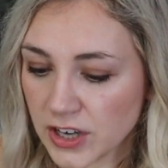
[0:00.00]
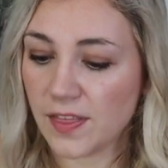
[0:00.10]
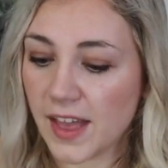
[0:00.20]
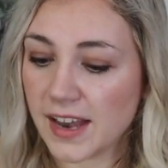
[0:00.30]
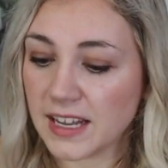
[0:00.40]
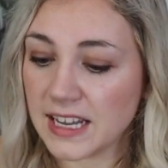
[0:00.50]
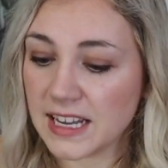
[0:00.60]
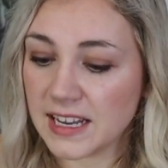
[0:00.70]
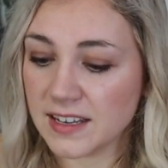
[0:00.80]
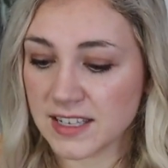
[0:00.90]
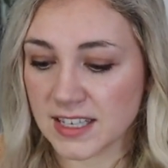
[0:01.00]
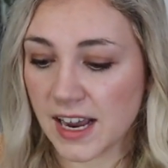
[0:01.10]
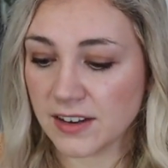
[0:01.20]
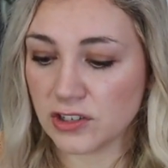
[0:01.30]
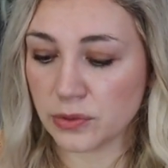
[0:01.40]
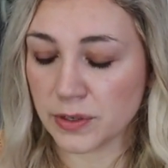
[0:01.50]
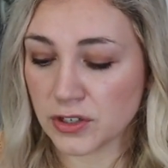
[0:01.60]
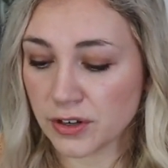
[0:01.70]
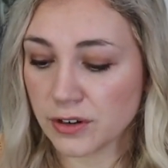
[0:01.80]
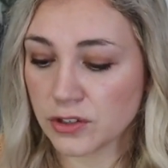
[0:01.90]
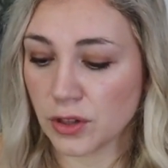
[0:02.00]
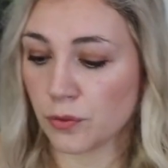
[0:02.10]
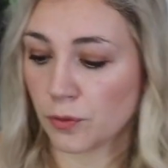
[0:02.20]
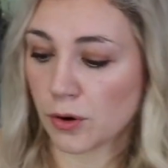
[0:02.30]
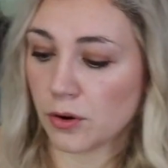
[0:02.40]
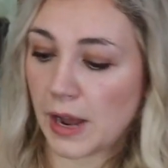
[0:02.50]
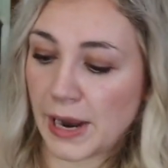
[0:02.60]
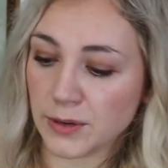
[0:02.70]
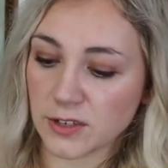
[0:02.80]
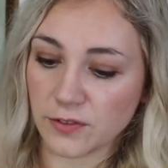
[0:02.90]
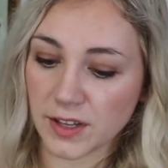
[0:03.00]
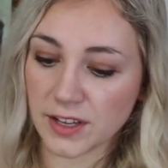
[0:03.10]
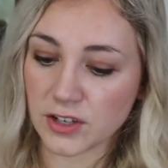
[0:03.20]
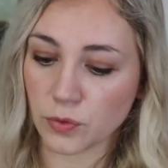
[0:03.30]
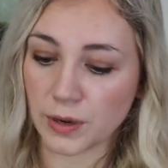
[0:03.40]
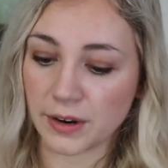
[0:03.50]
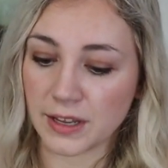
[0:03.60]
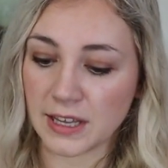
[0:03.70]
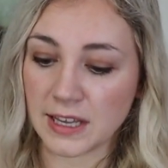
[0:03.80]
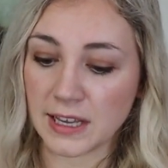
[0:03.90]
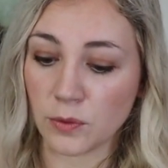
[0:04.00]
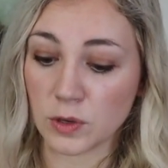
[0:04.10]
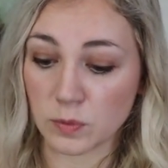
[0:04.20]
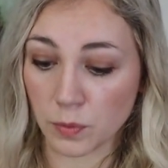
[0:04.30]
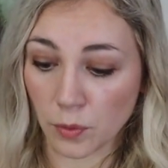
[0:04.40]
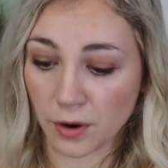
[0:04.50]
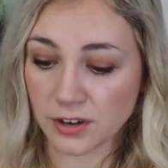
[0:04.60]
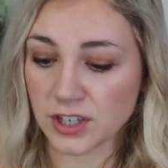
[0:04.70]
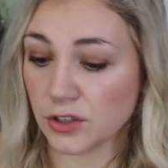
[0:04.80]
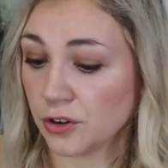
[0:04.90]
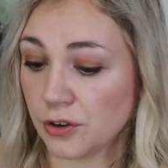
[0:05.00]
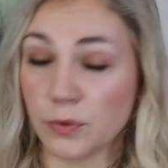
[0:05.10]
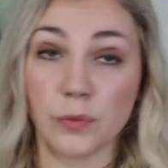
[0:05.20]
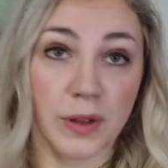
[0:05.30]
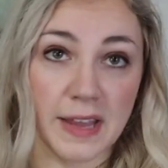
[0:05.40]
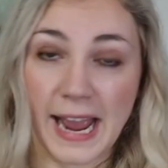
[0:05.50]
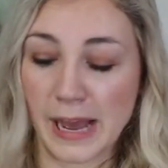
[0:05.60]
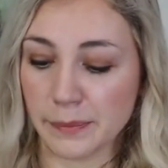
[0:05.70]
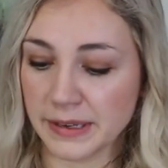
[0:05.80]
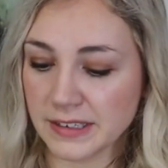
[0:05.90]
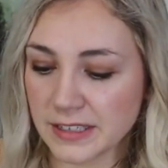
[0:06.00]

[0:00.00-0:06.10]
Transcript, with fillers: and then he decides to return to the rural Irish village where he was born to learn what really happened.